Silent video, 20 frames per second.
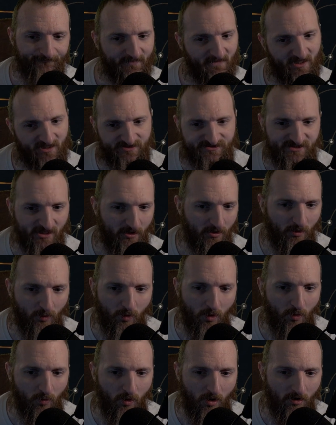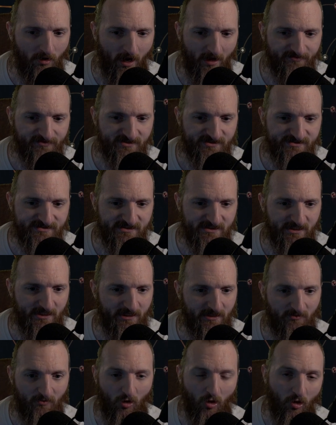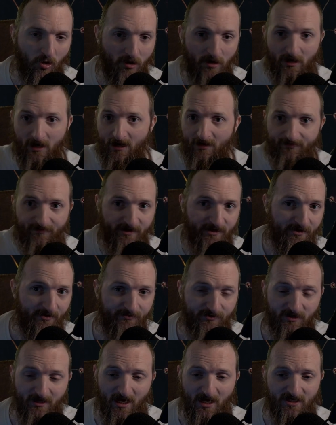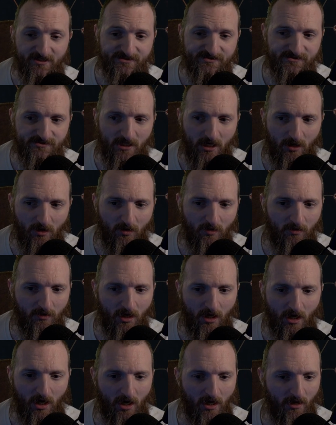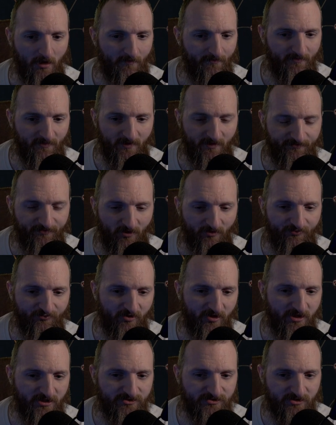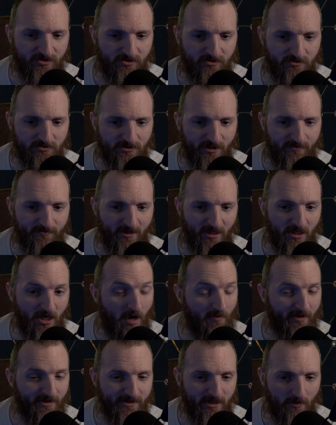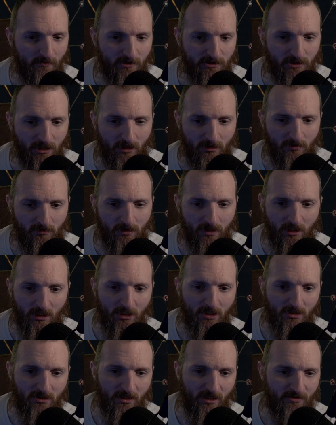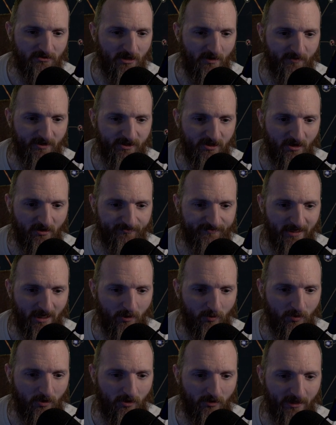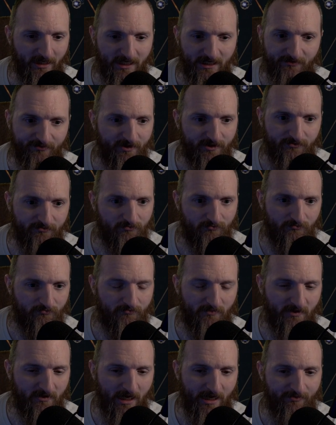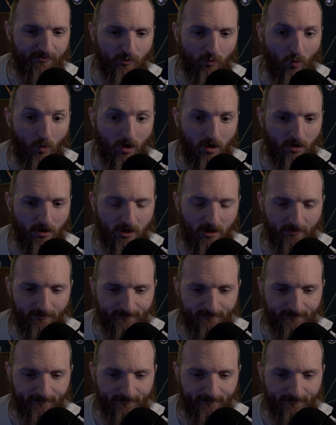so we'll have to see, or if any of you guys know, feel free to leave me a comment down below and let me know if that will even work.